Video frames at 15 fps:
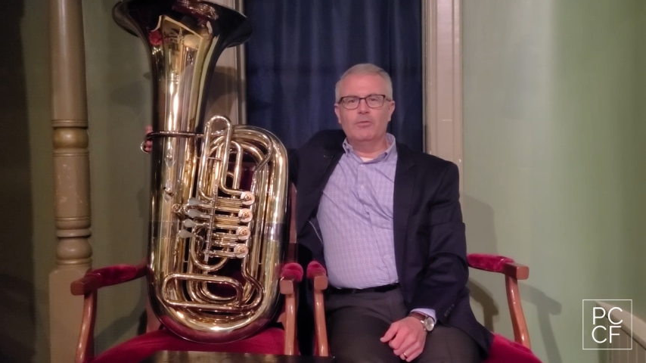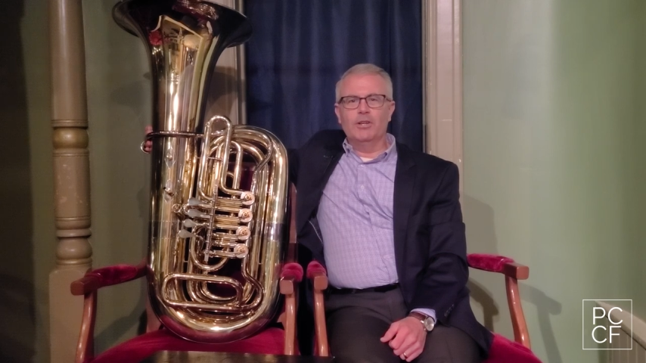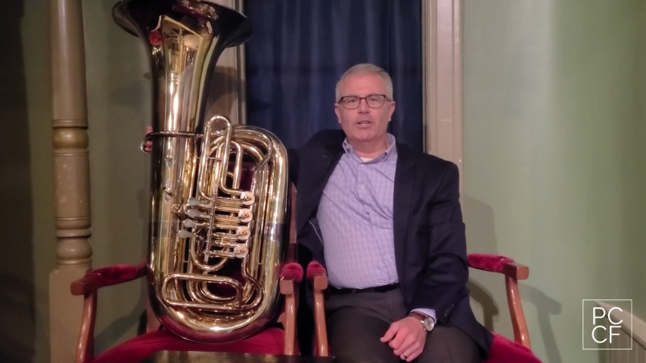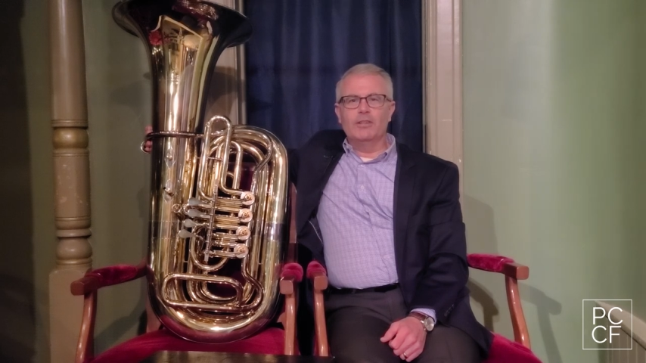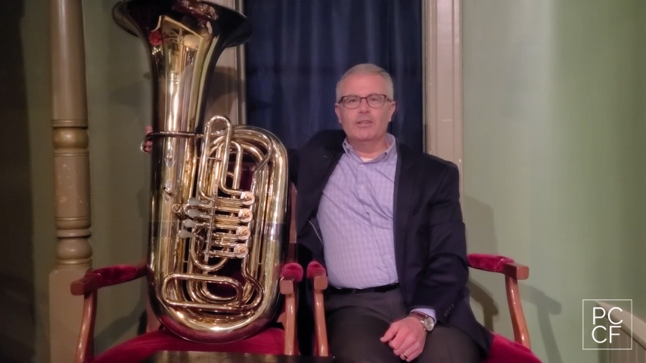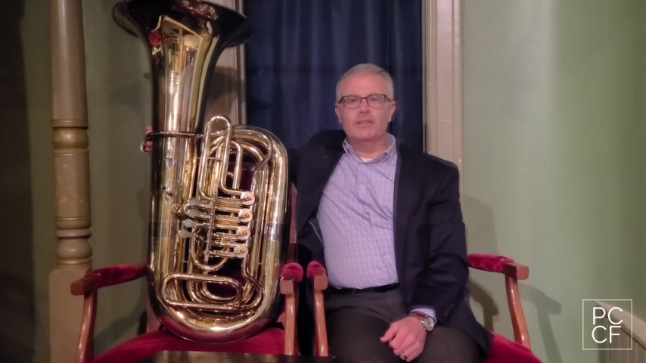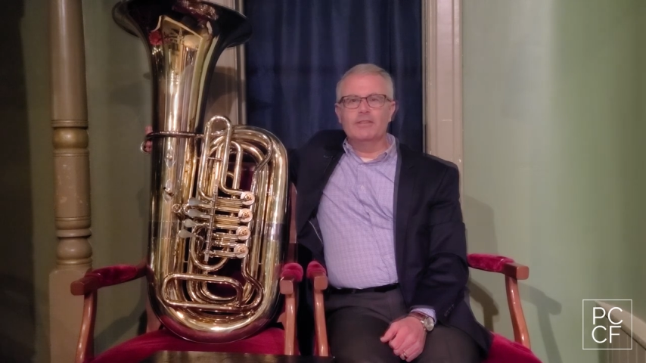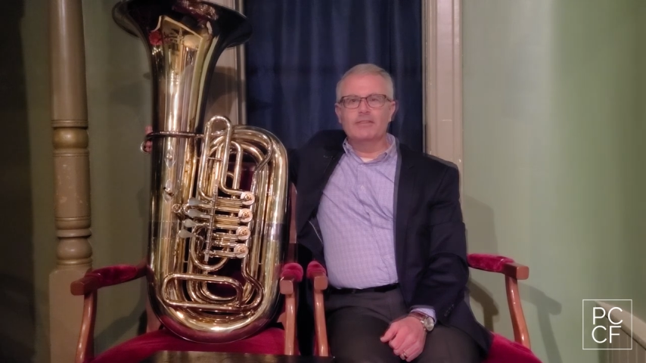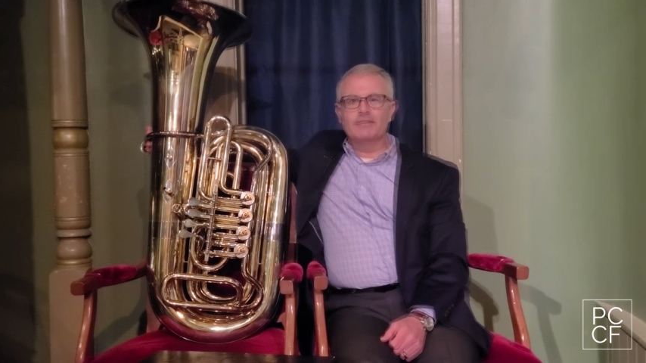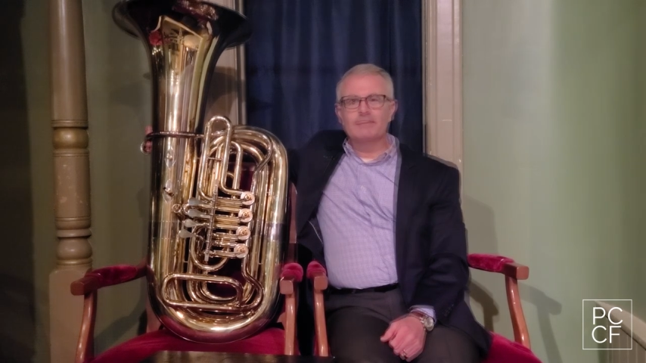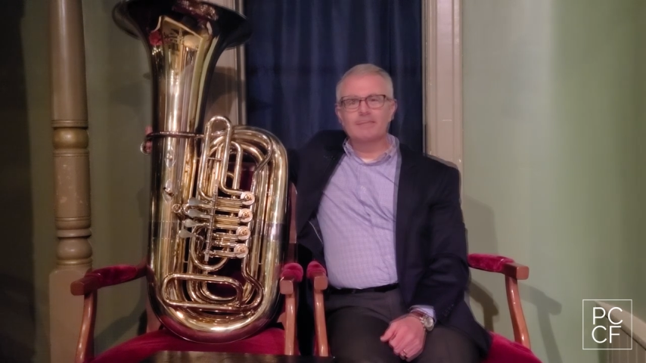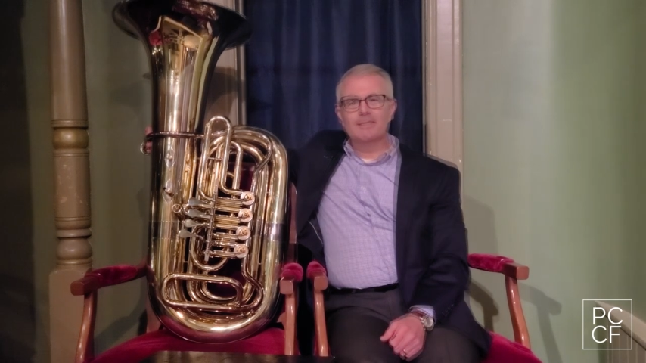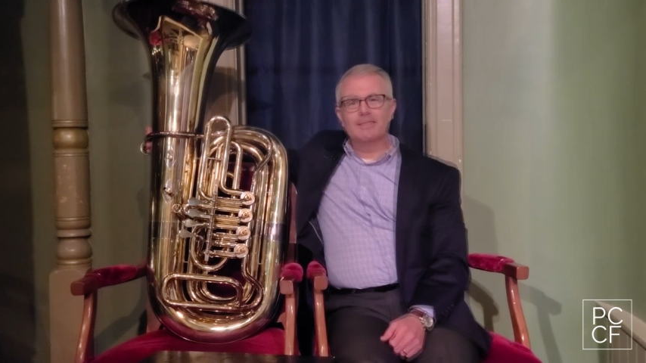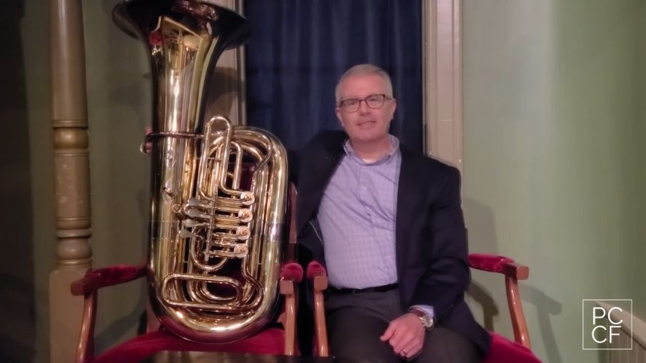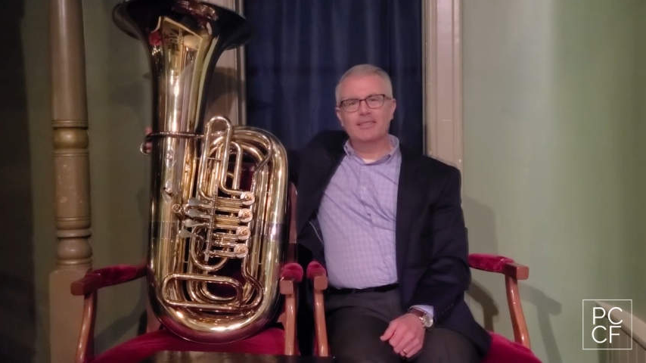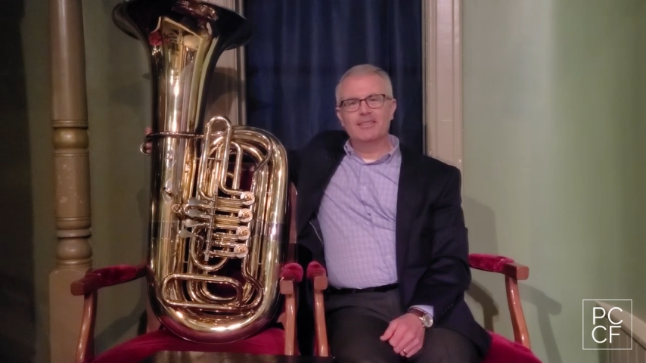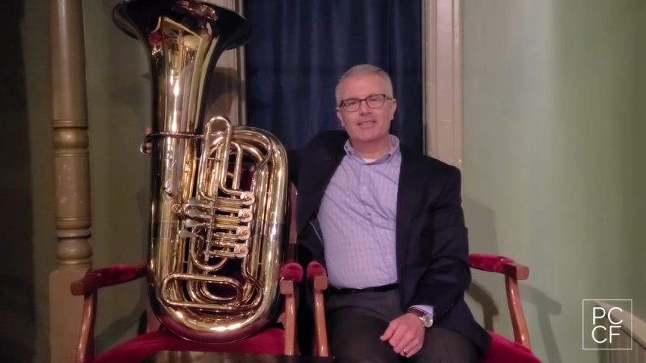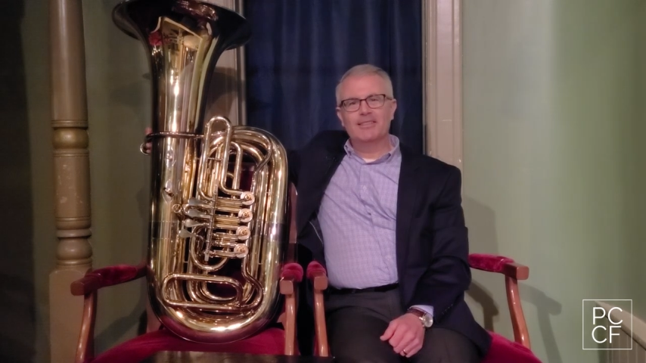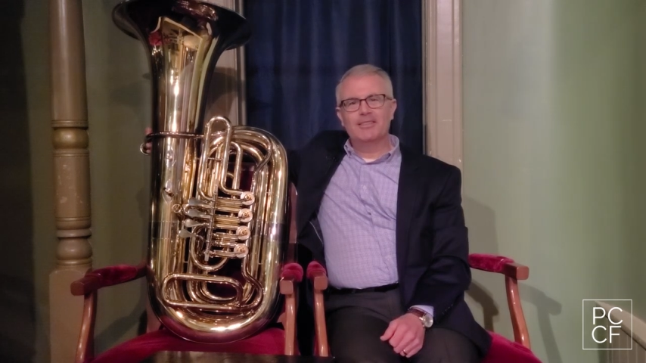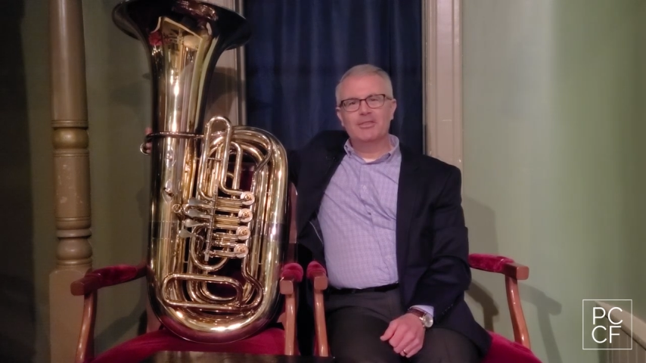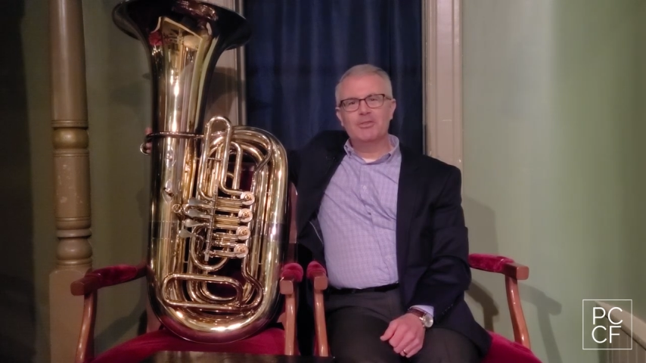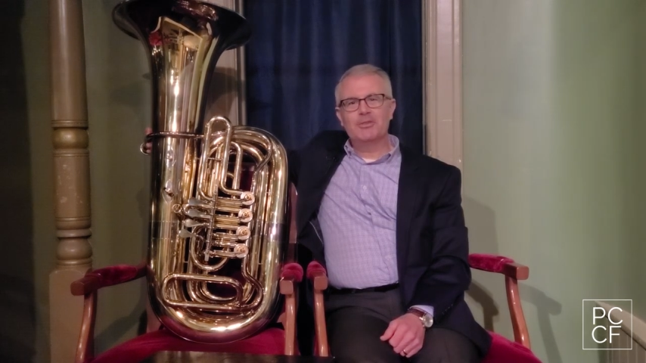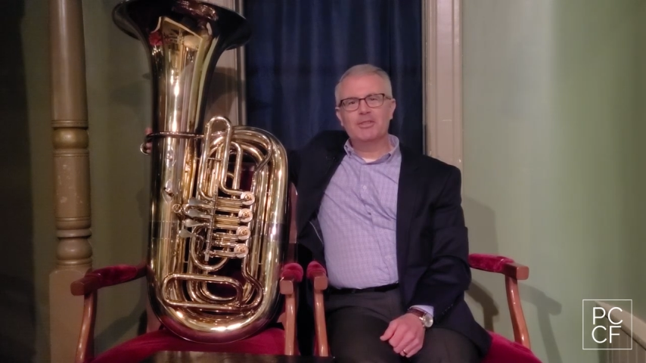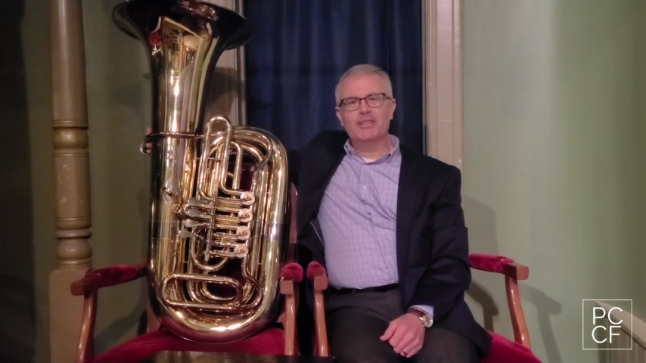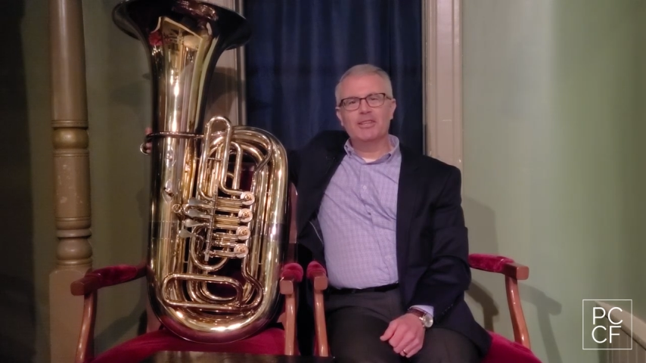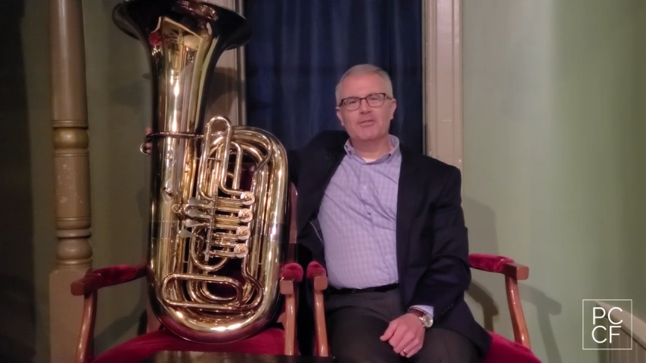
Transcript: Fund. You can